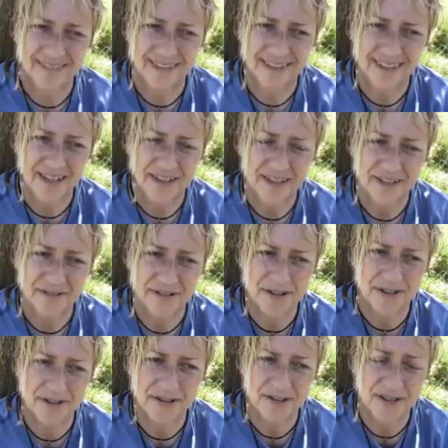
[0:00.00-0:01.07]
It's only
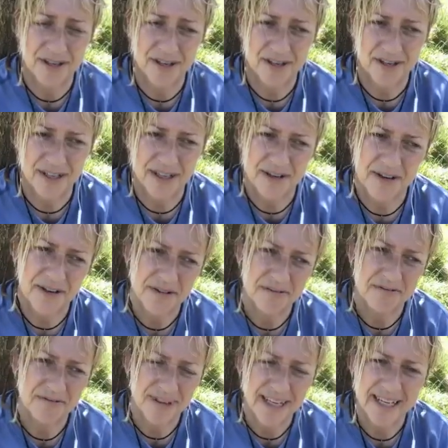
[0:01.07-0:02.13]
through, you know,
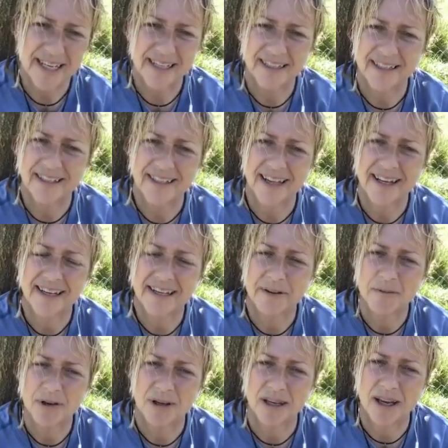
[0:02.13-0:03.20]
really
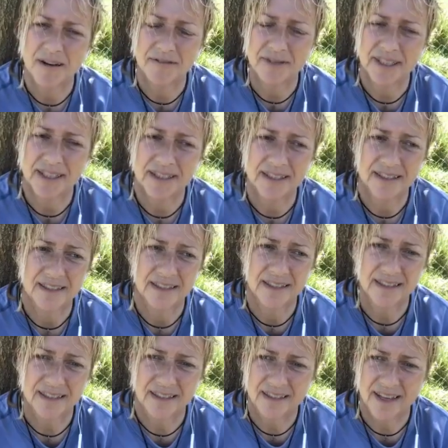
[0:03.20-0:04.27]
understanding what love is
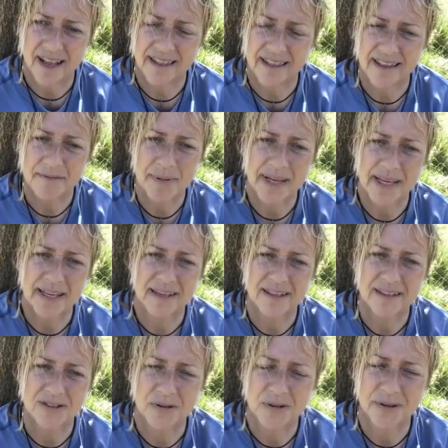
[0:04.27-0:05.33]
and then making
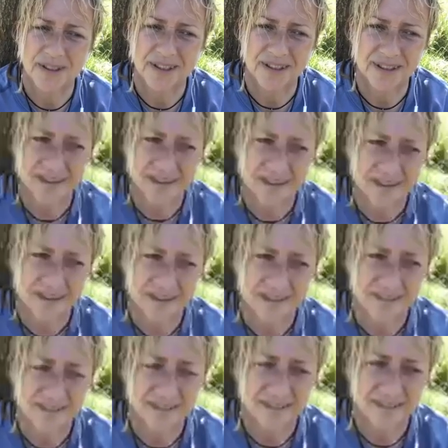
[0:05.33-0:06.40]
a choice.
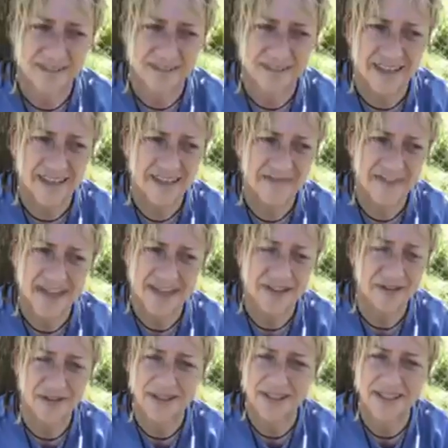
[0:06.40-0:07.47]
And if that
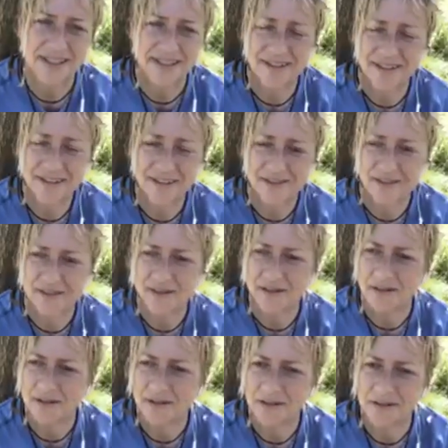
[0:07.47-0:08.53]
choice is to,
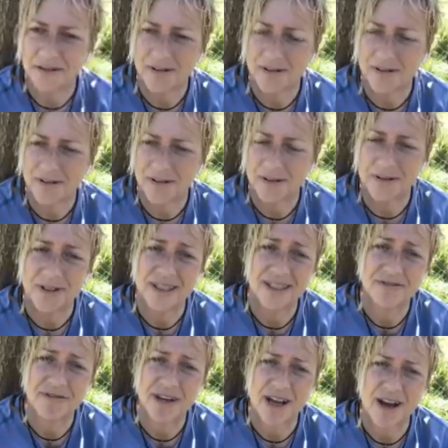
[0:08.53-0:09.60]
to to
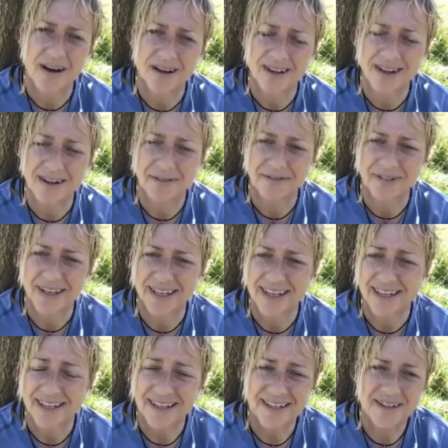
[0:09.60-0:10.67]
disregard love, then
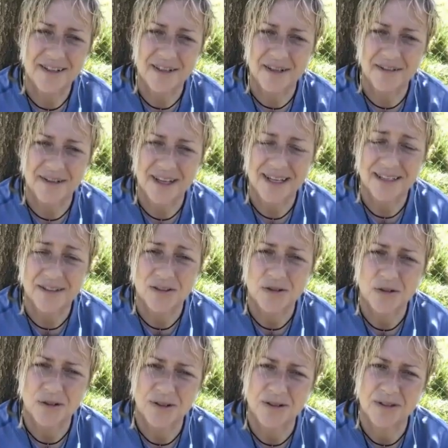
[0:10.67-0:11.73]
you know that's a
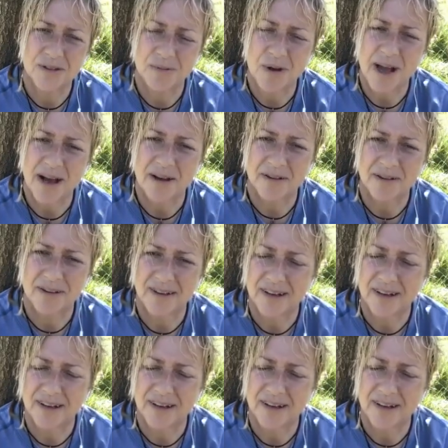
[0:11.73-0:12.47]
choice as well.